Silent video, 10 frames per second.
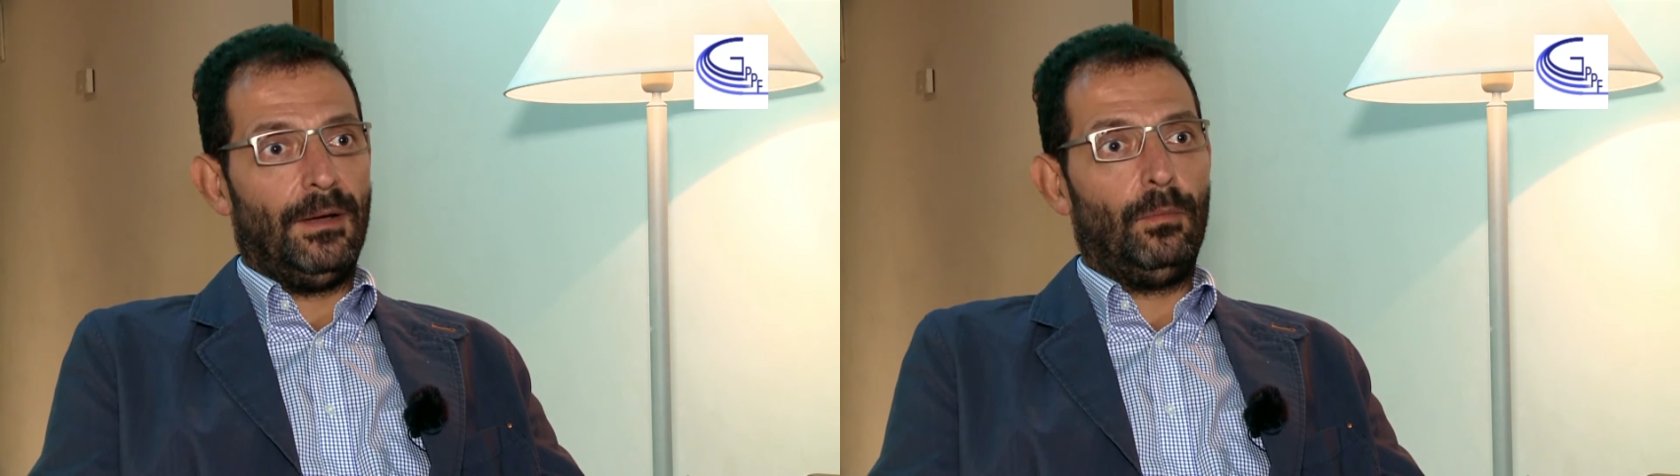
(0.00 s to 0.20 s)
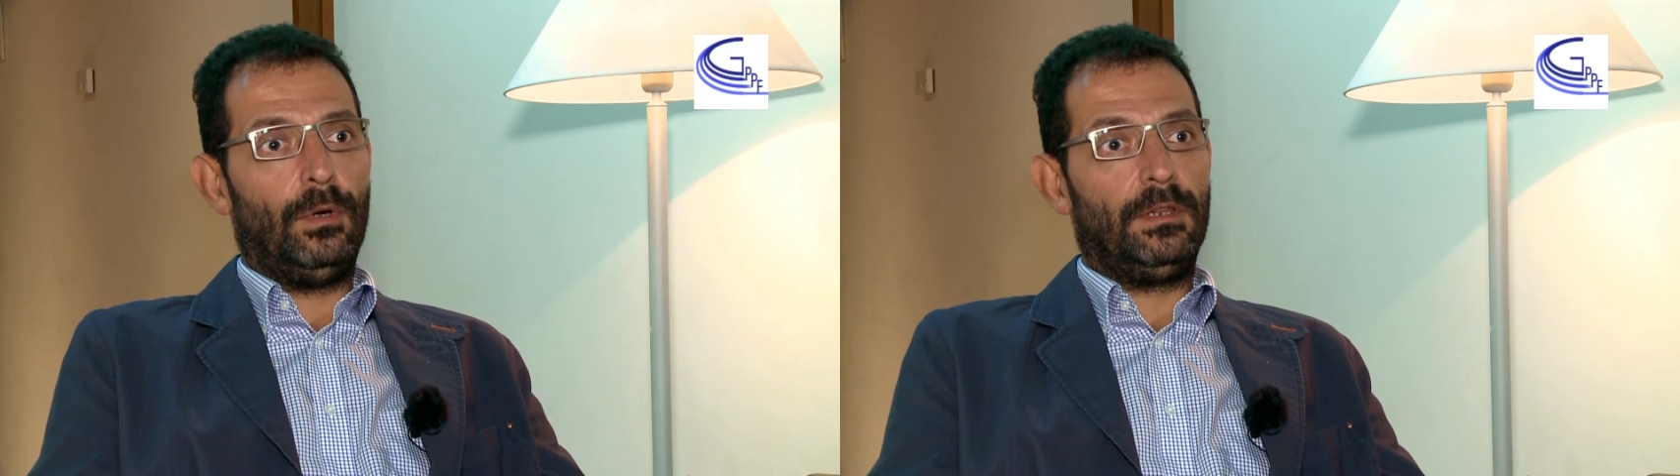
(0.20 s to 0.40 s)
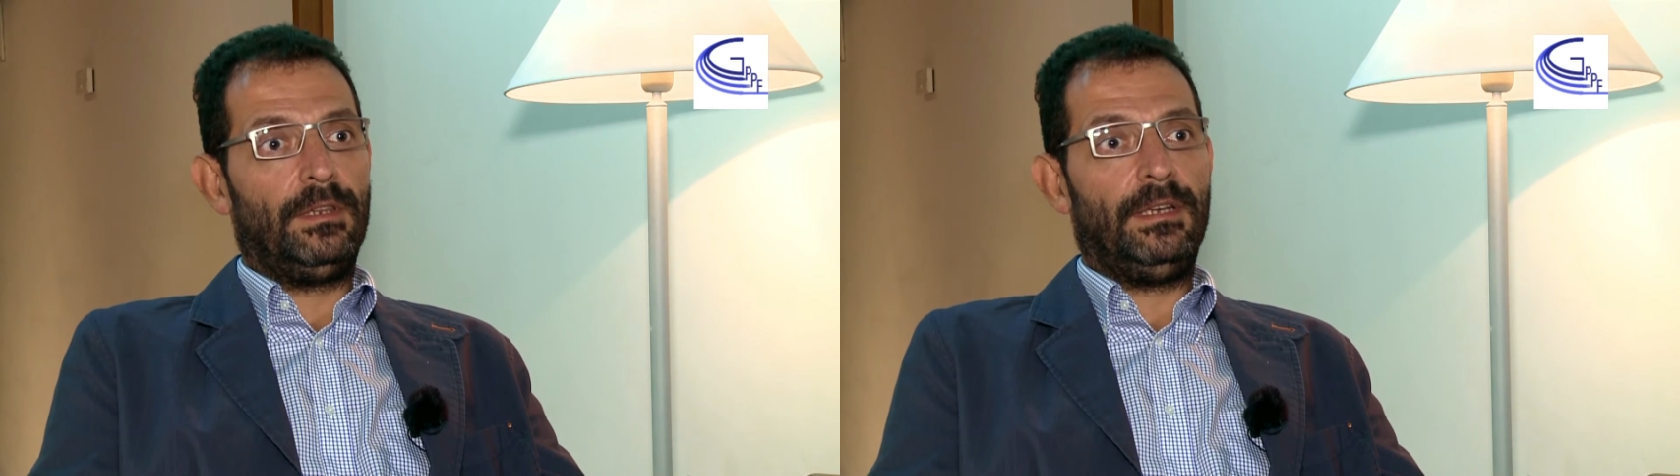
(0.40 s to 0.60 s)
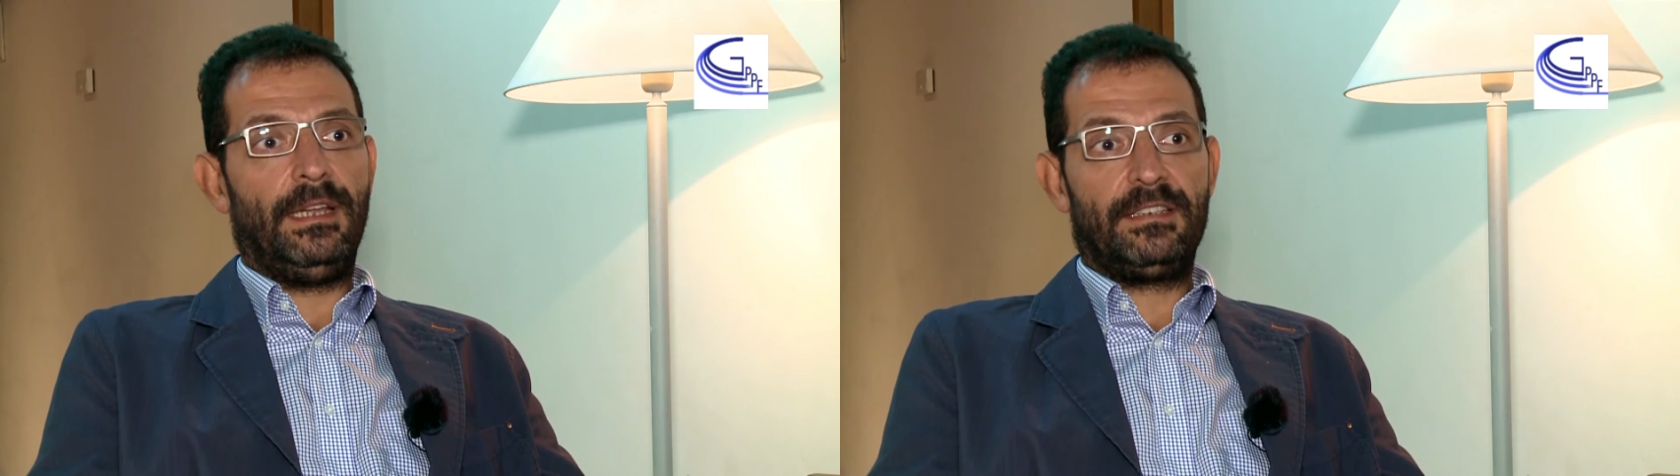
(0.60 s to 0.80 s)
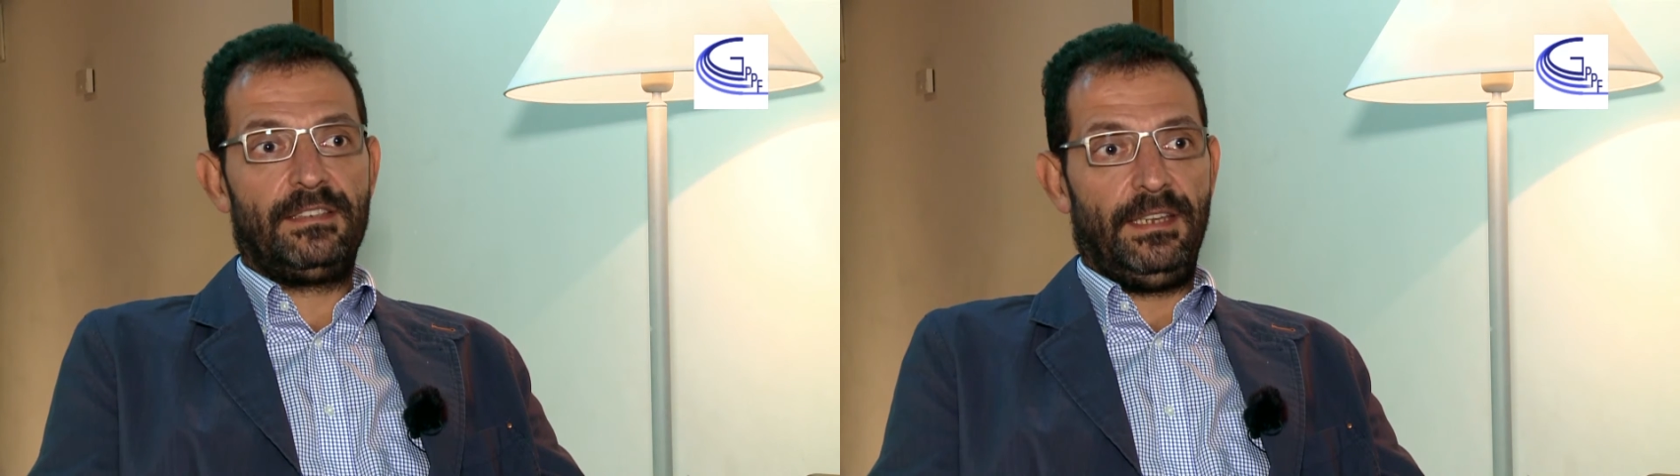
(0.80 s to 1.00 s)
what the
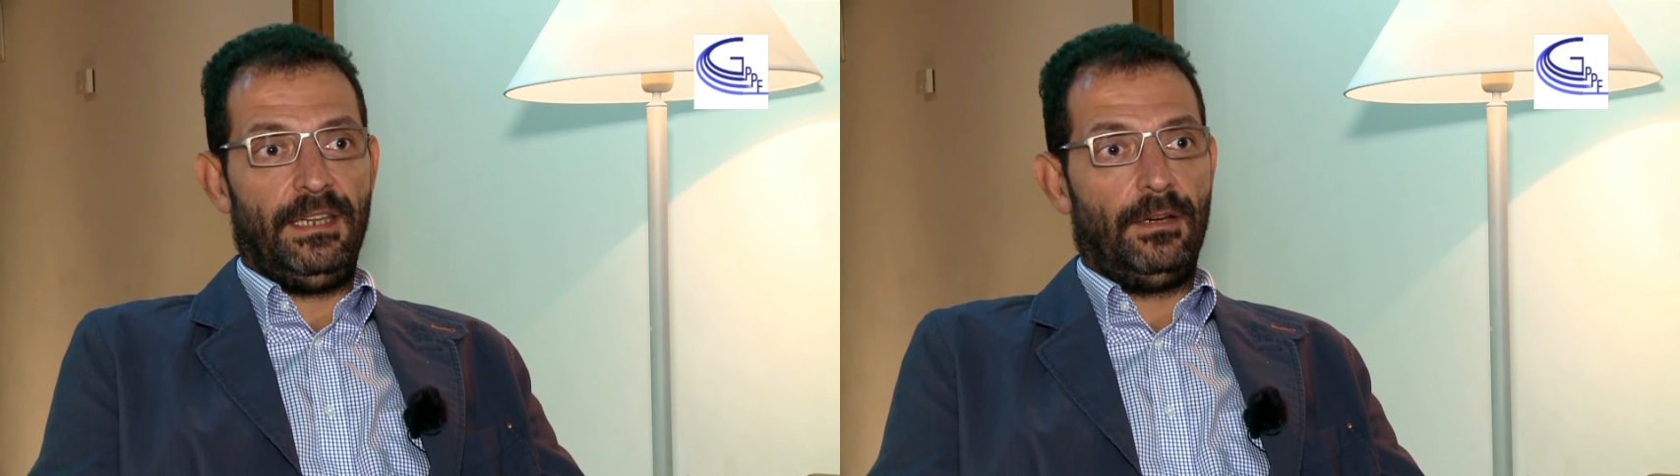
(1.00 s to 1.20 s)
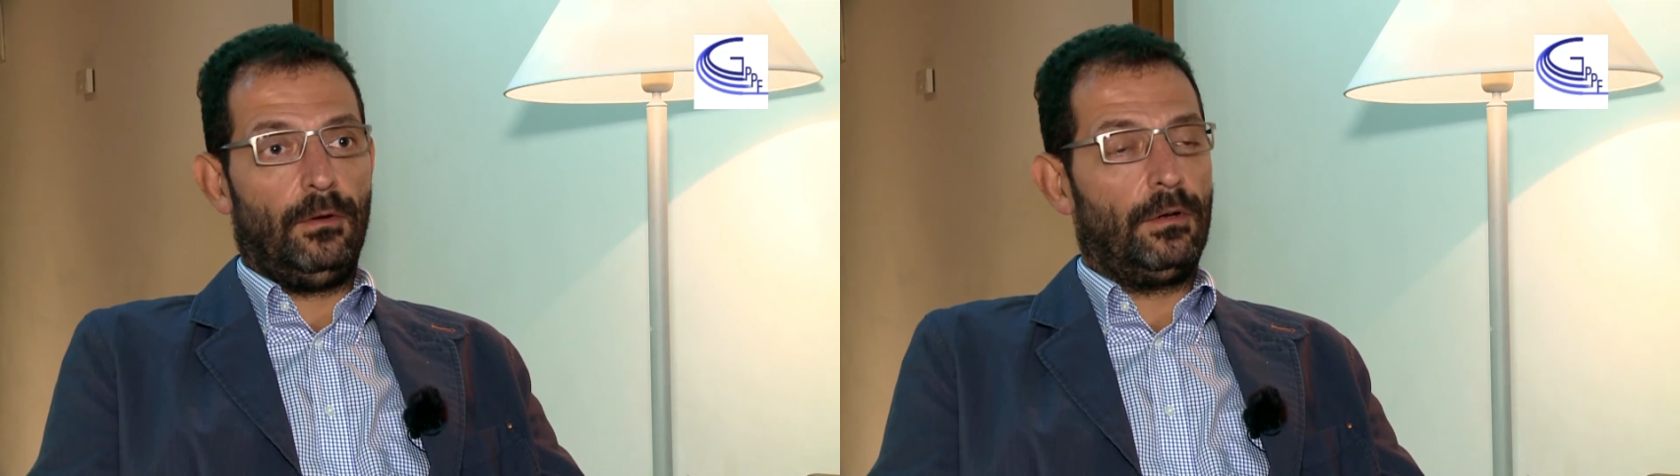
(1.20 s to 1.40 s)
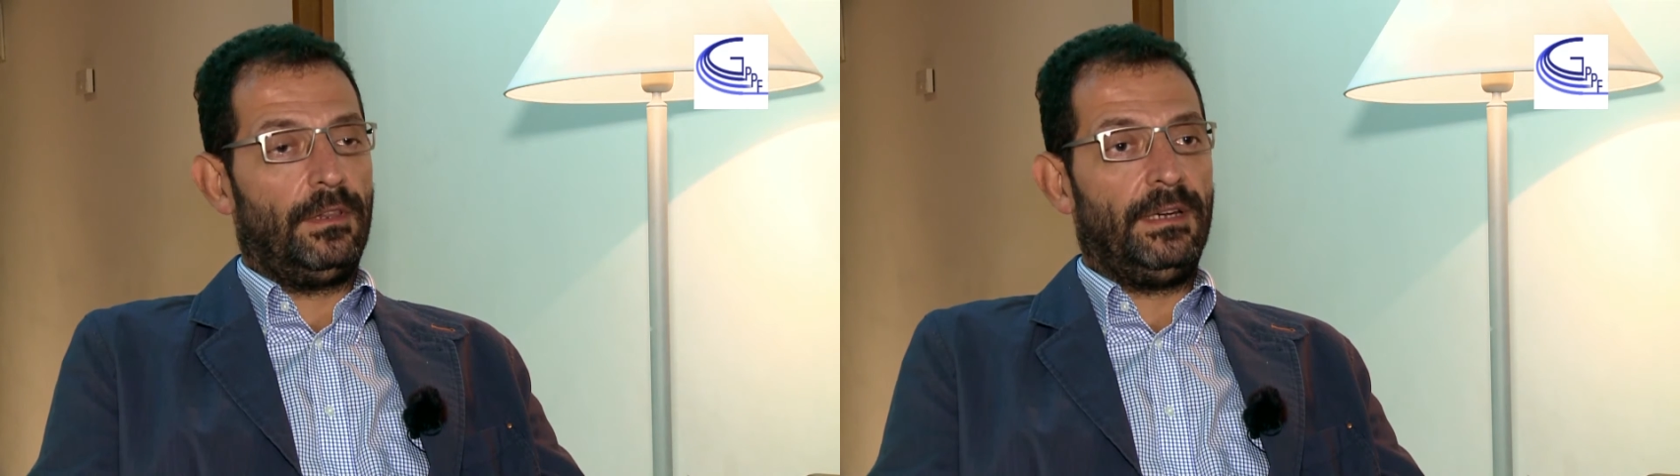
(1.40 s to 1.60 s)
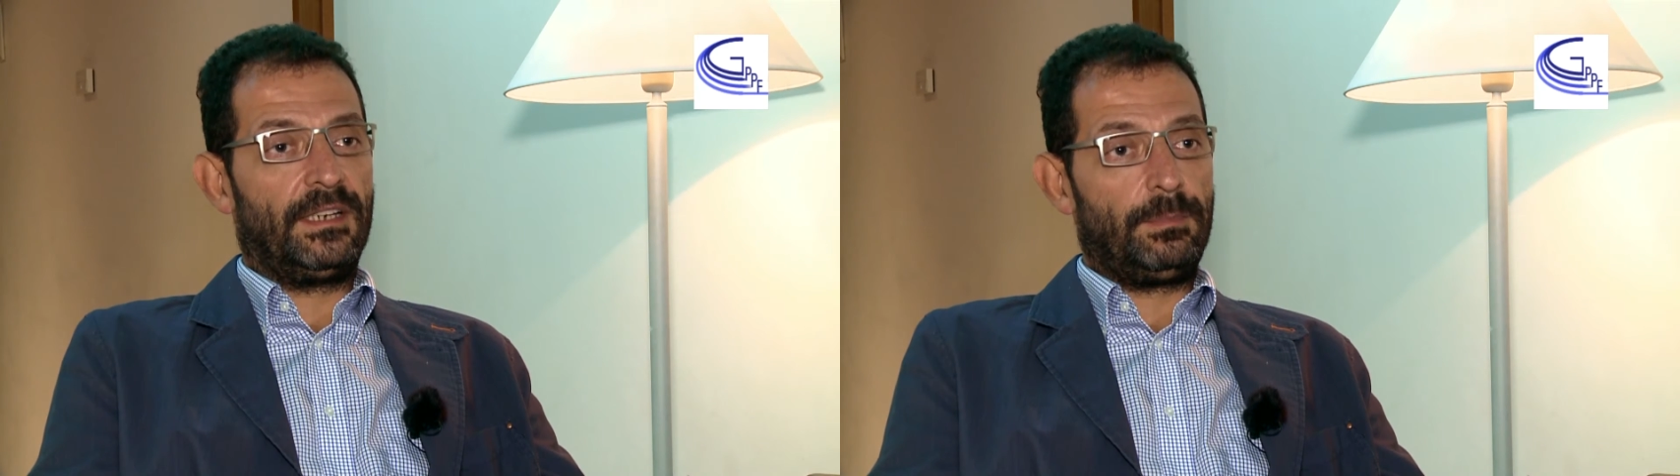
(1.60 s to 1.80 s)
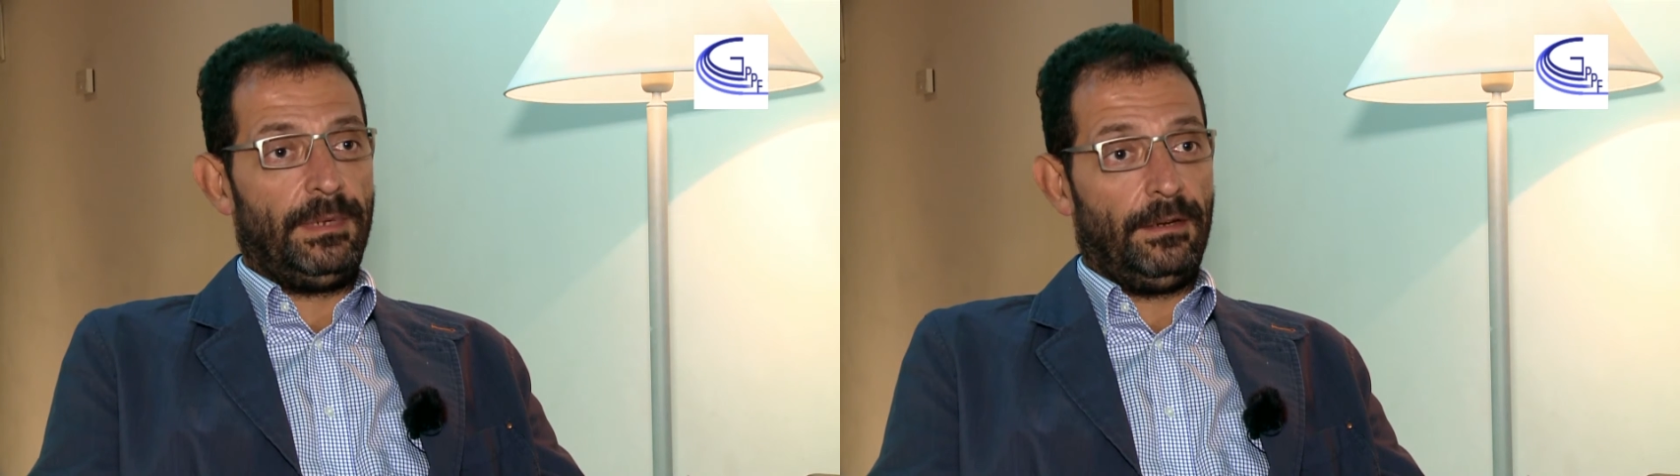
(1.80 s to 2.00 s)
next year or the
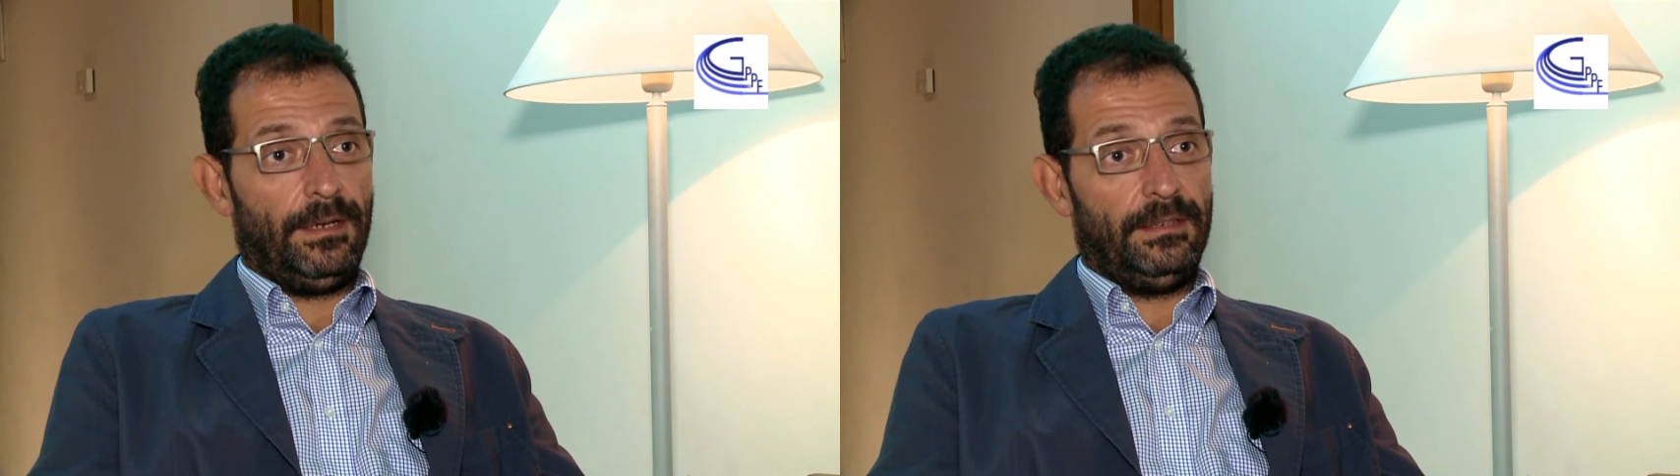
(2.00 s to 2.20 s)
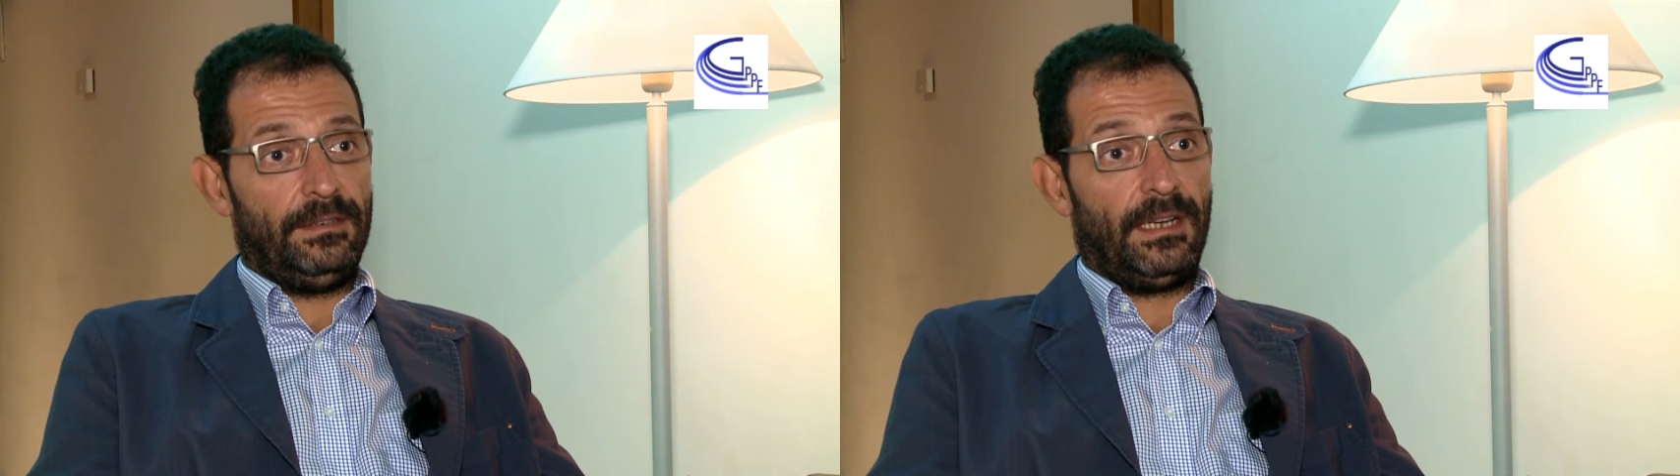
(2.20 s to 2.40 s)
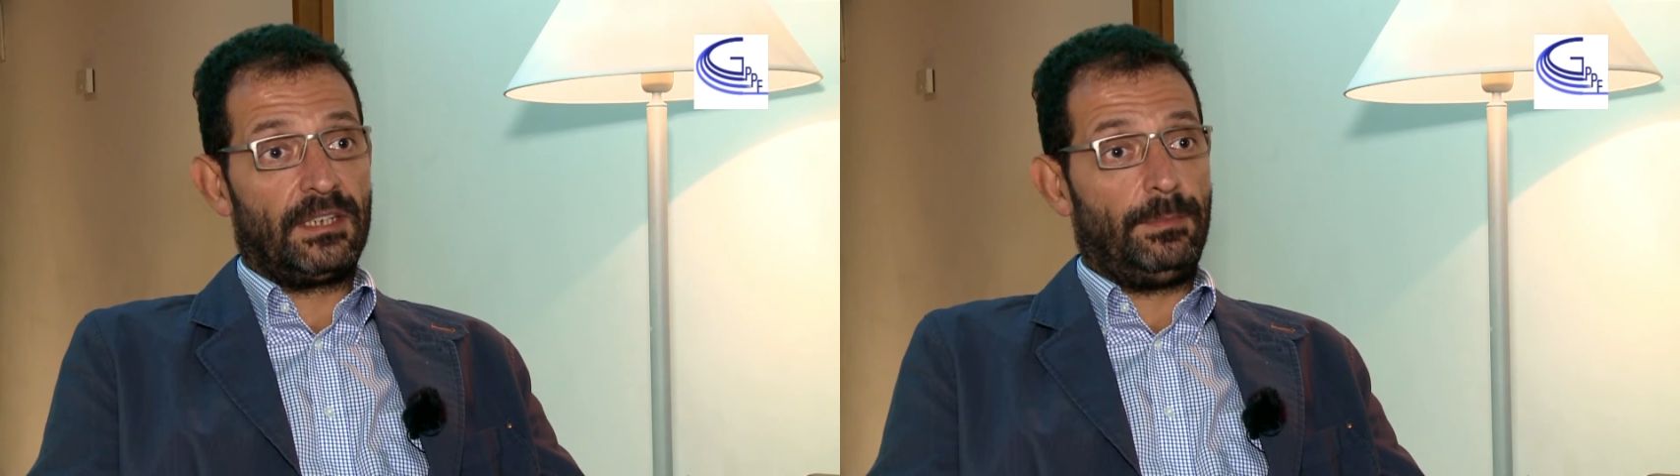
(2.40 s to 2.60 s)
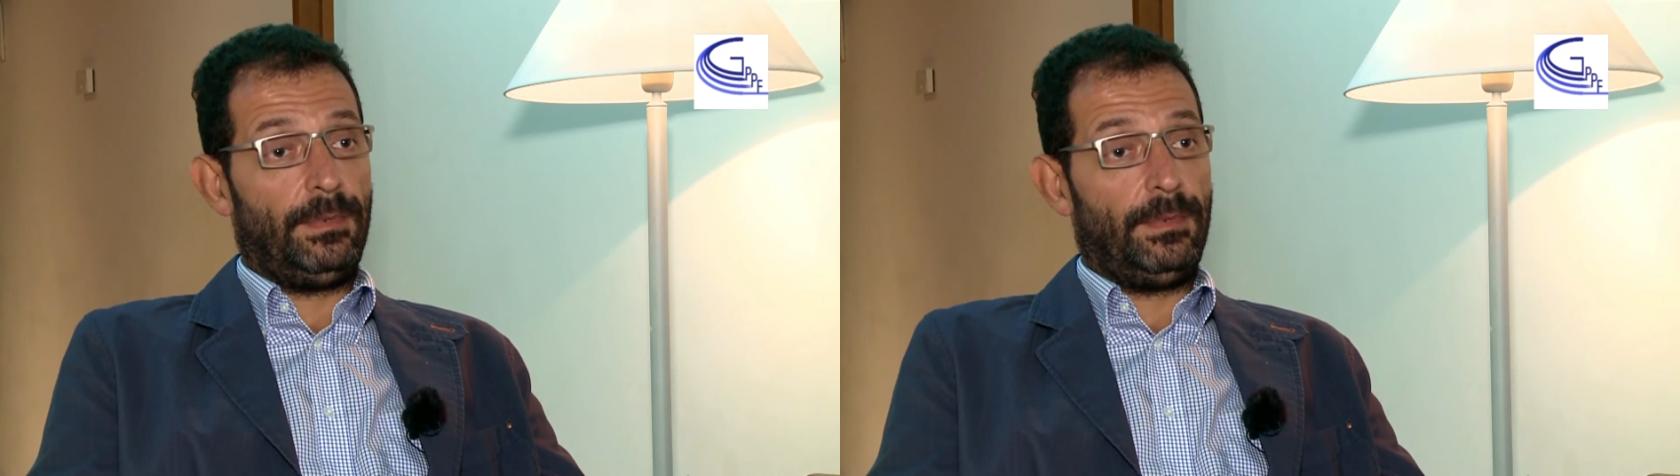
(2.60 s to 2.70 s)
next period, tax